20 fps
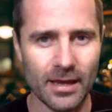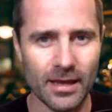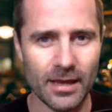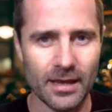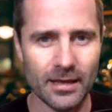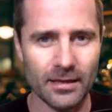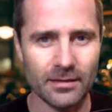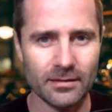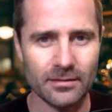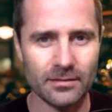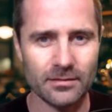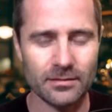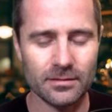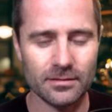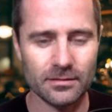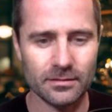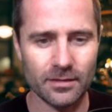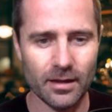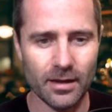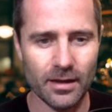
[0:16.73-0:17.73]
and
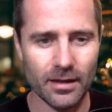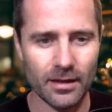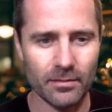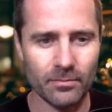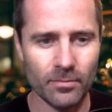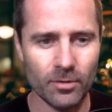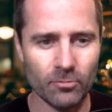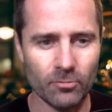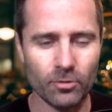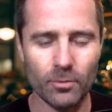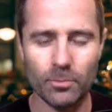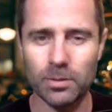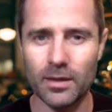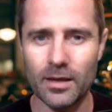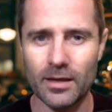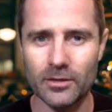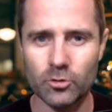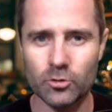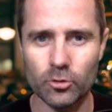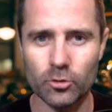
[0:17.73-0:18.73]
I'm
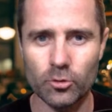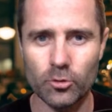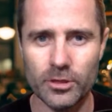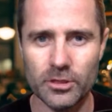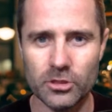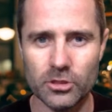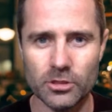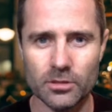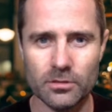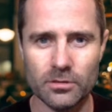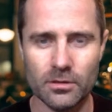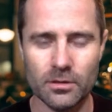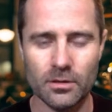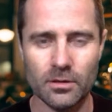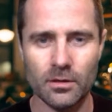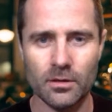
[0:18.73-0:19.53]
replying to a question